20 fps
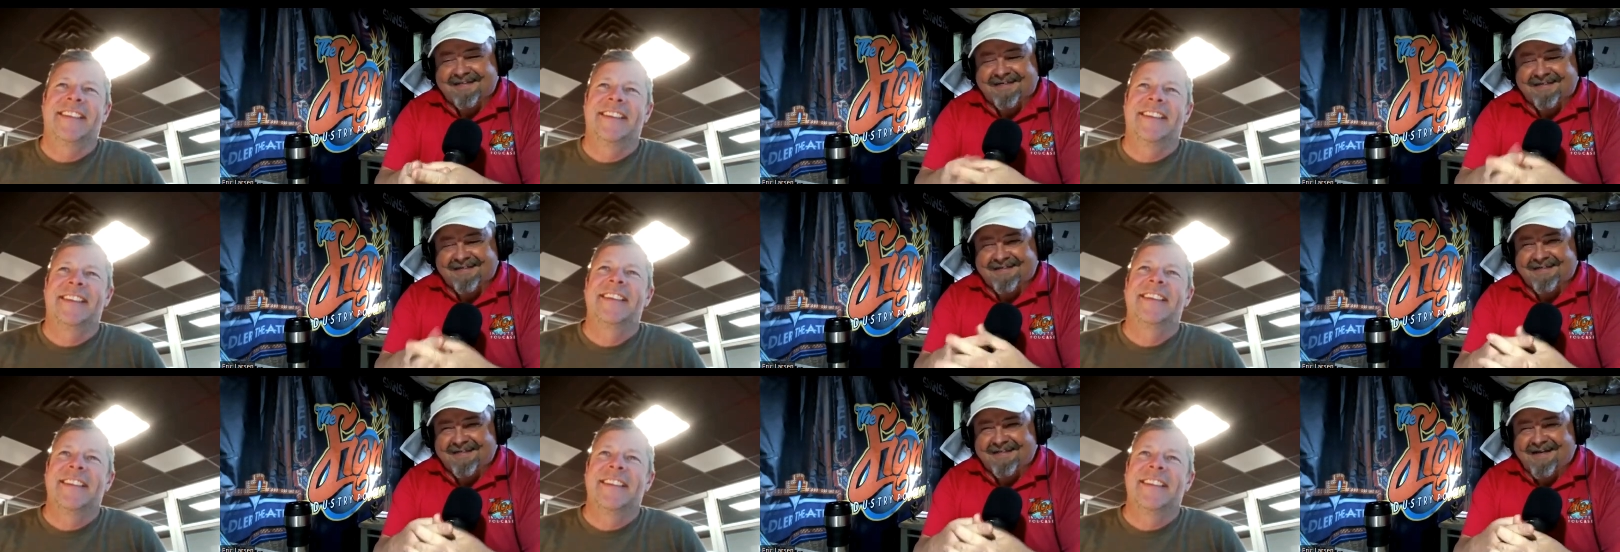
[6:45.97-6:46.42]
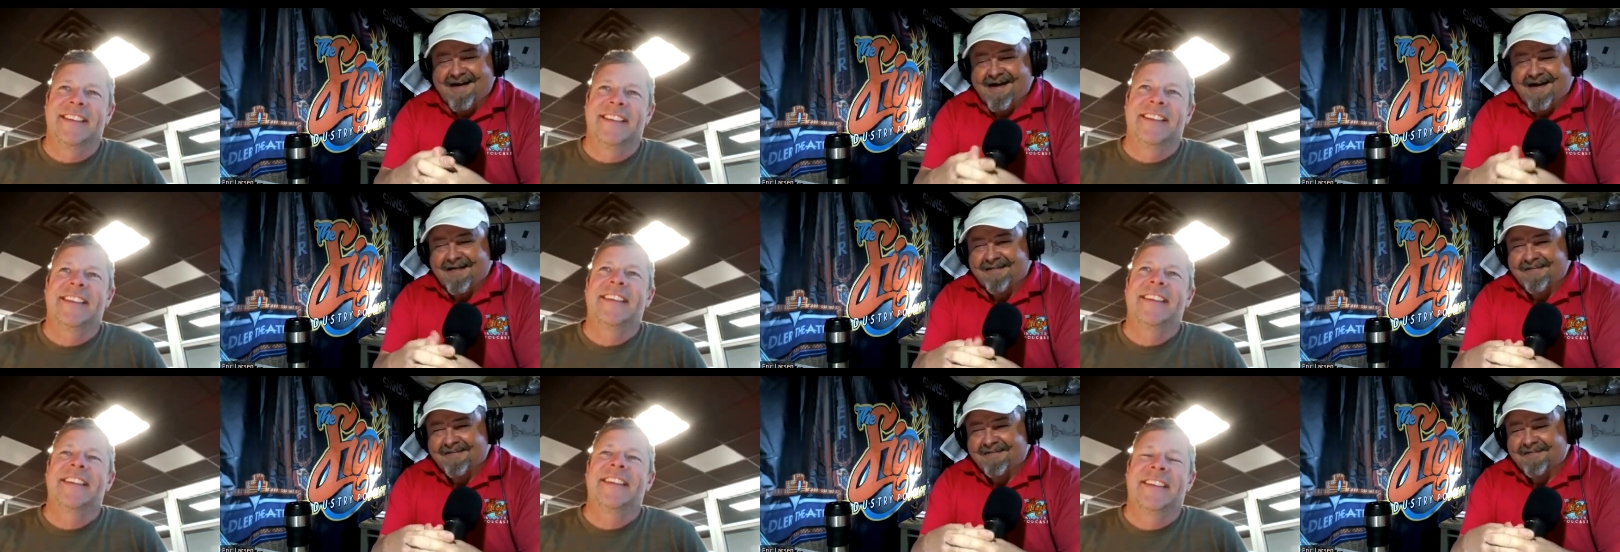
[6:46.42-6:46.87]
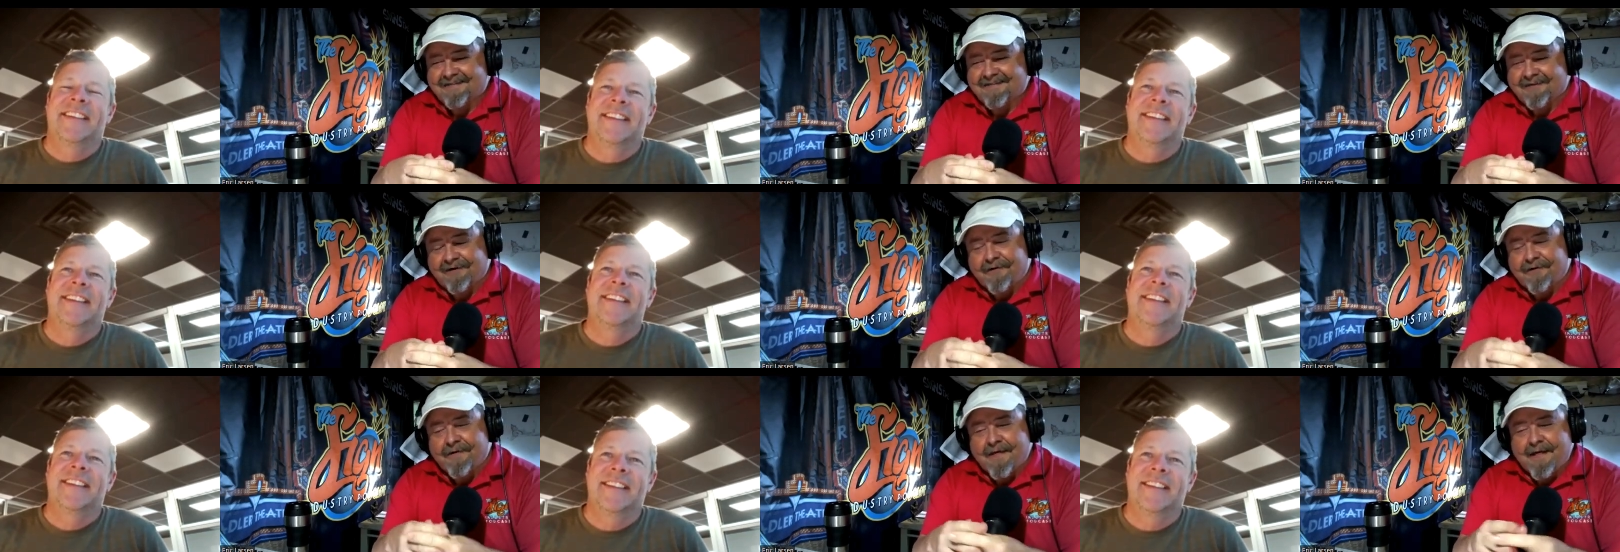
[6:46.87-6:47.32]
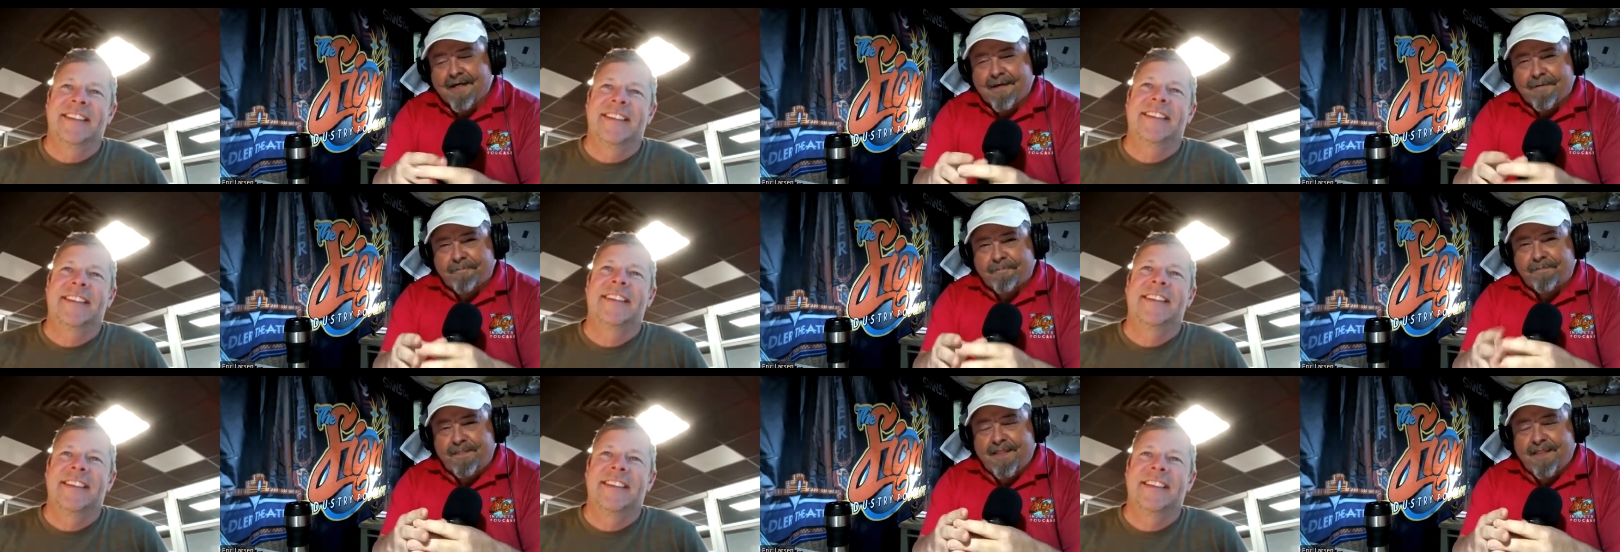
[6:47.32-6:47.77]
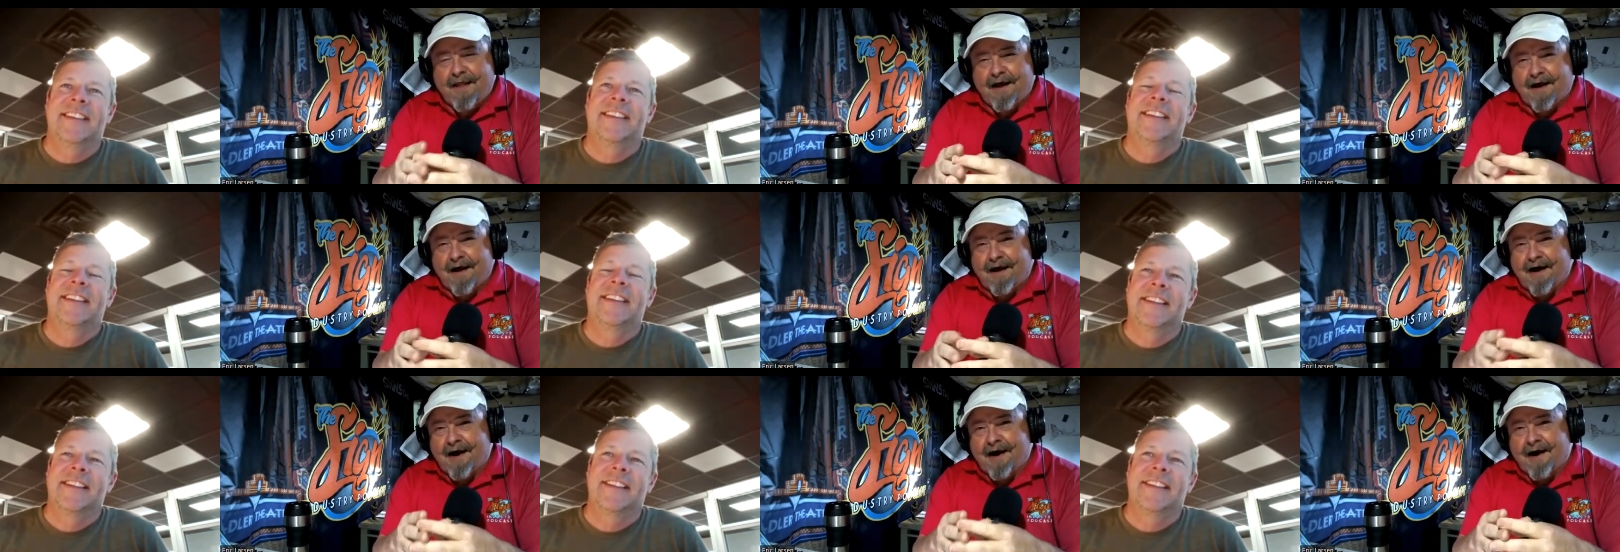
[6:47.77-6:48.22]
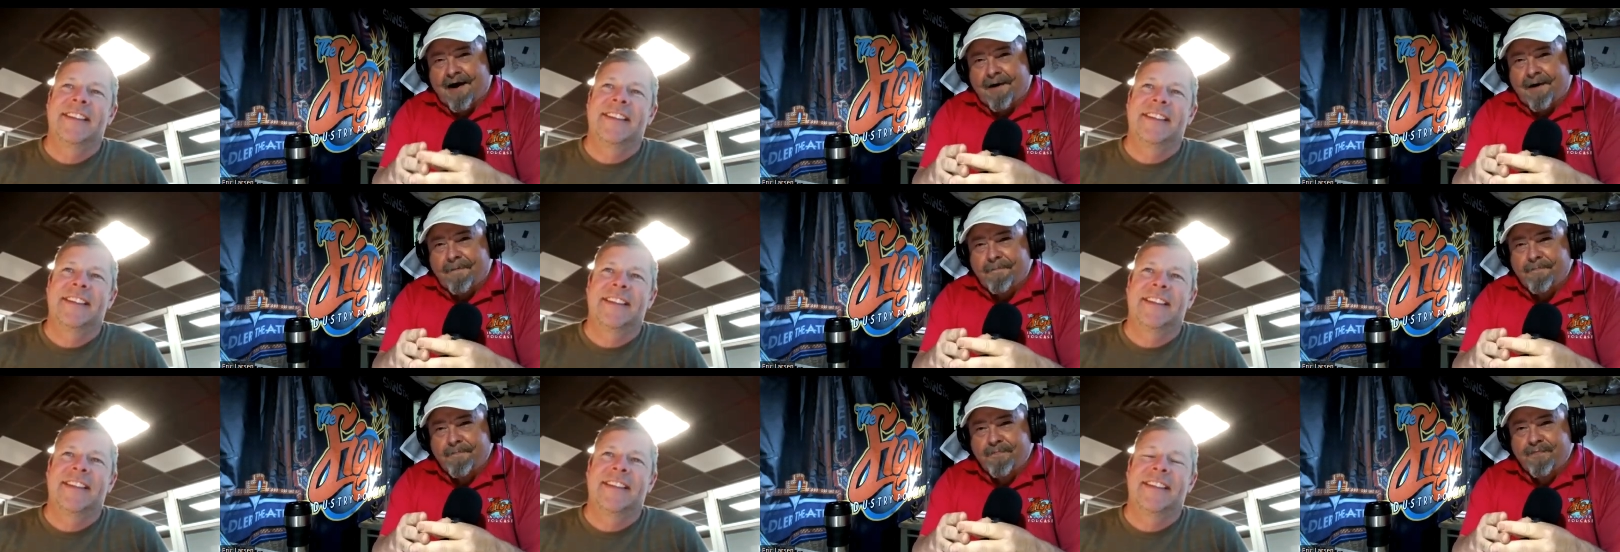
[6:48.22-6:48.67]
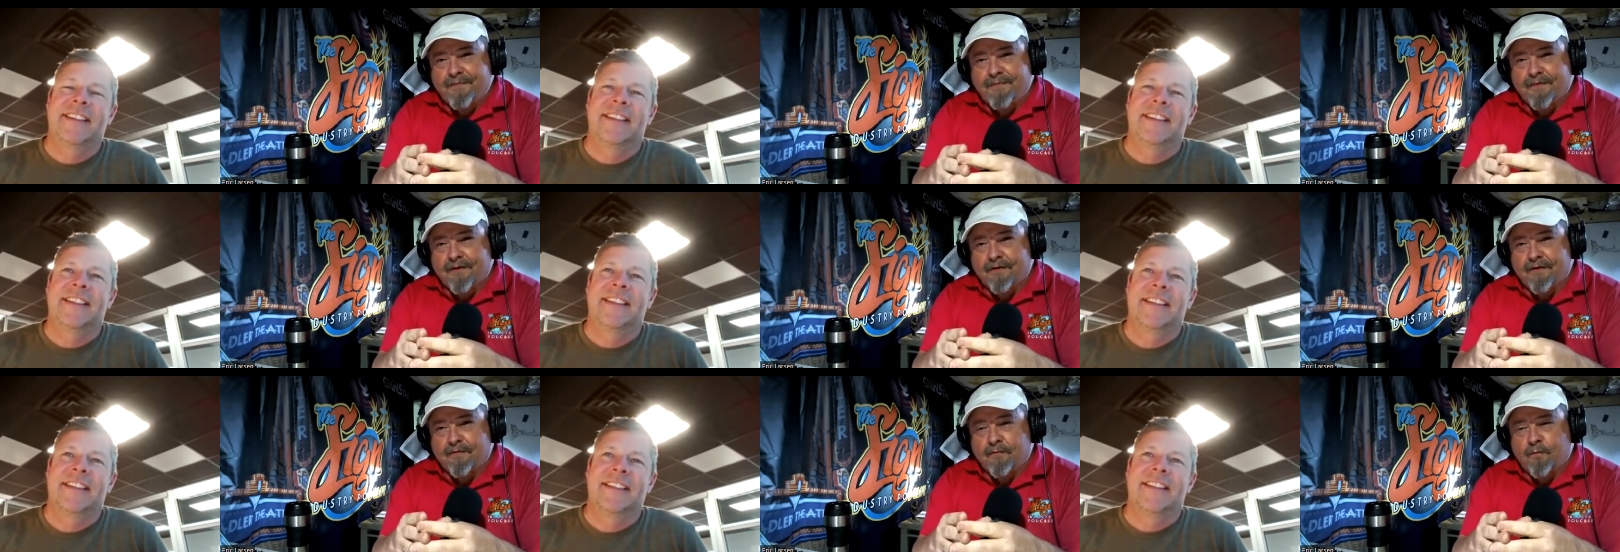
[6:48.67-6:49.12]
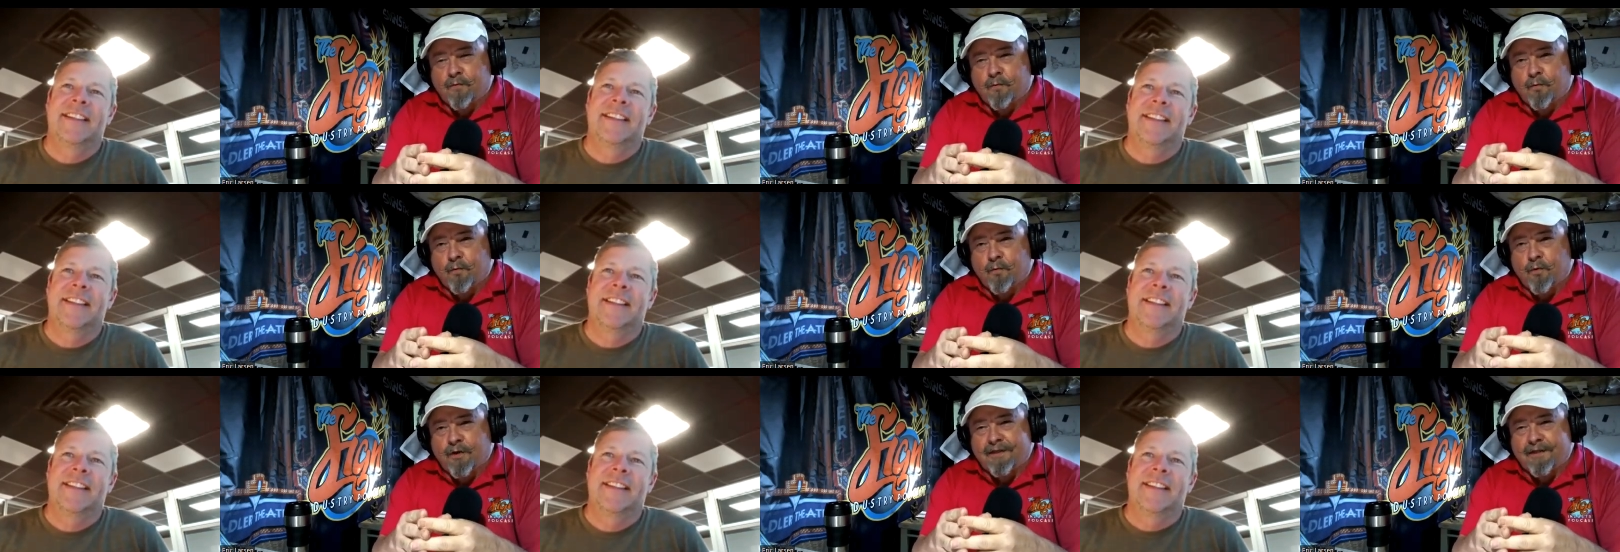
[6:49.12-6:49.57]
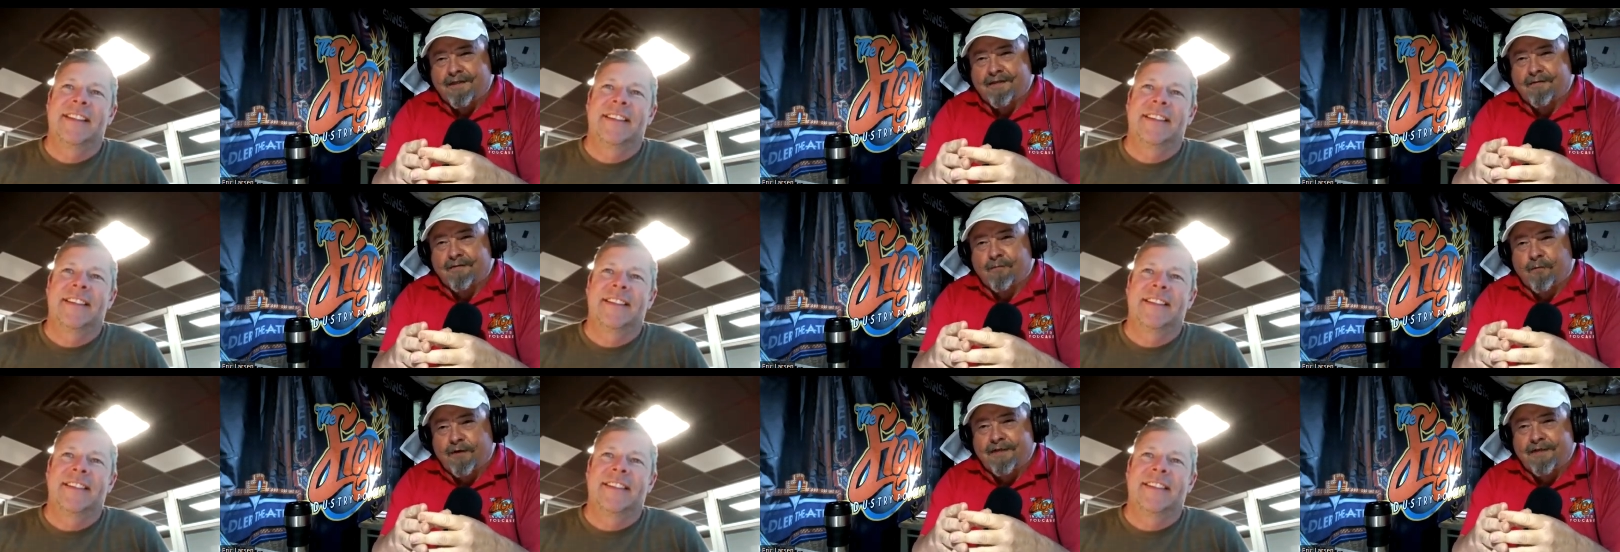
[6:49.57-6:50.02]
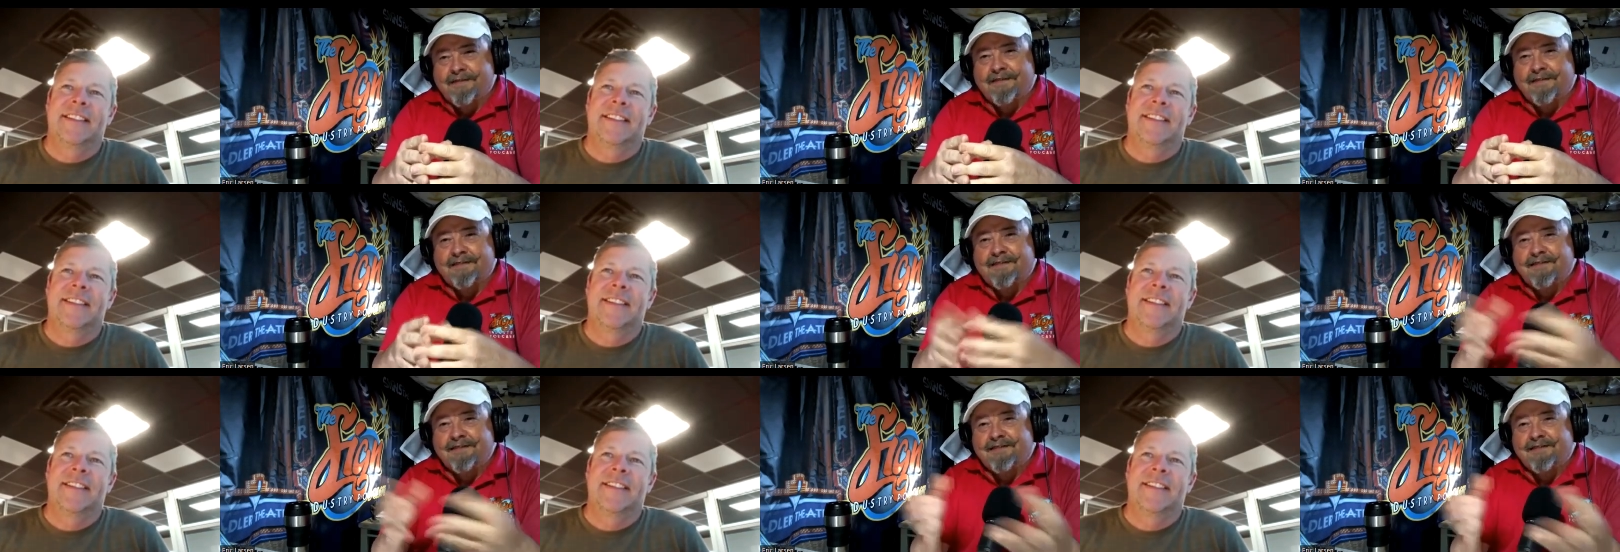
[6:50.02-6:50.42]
Speaker 1: You learned a lot. So, um, what what is it